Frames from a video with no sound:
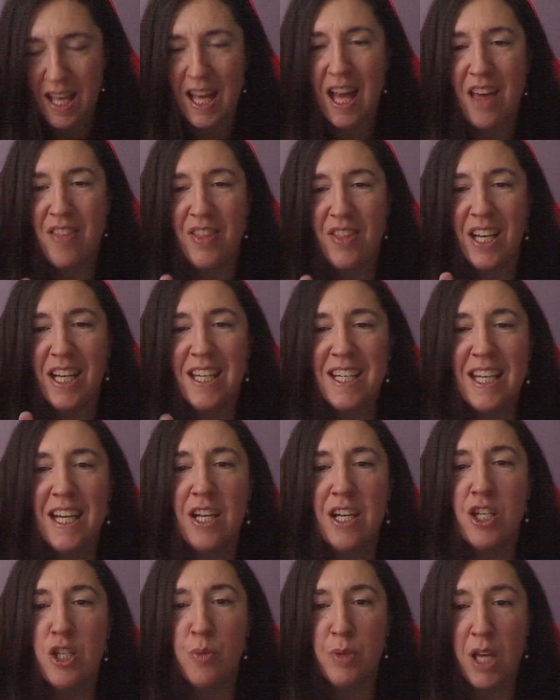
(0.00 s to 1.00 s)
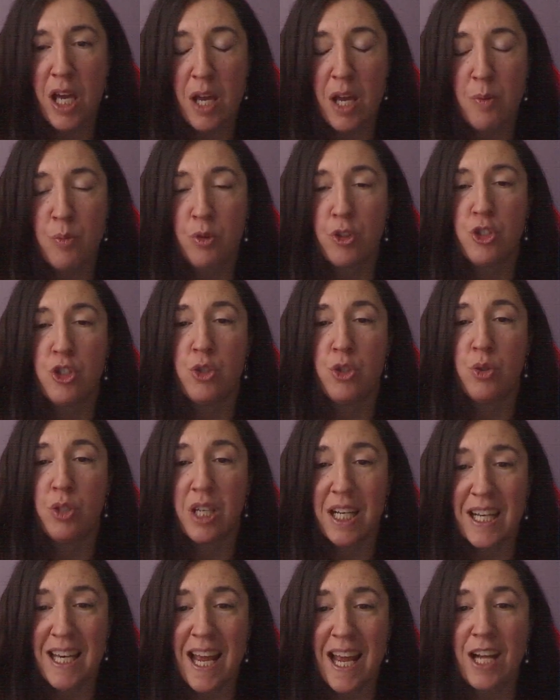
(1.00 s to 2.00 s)
and they need to be able to
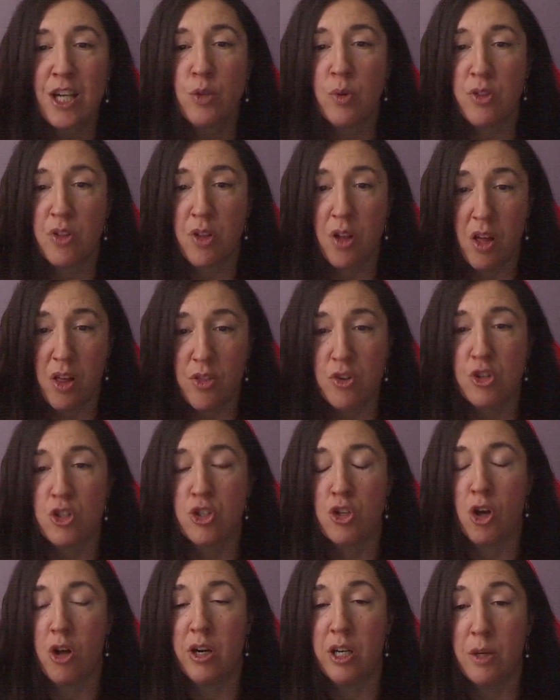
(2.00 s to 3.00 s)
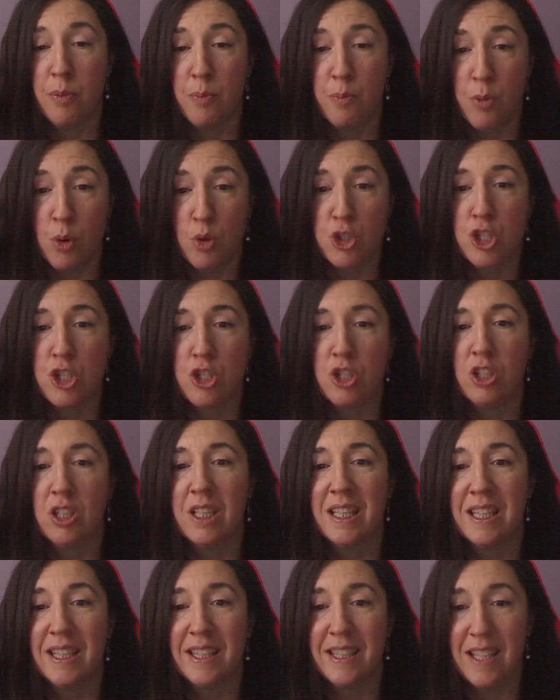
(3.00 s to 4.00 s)
connect with others on an
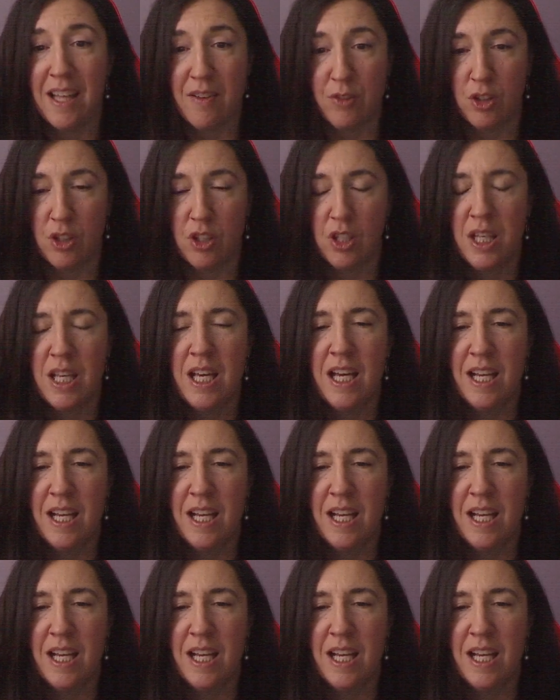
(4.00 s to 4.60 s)
emotional level.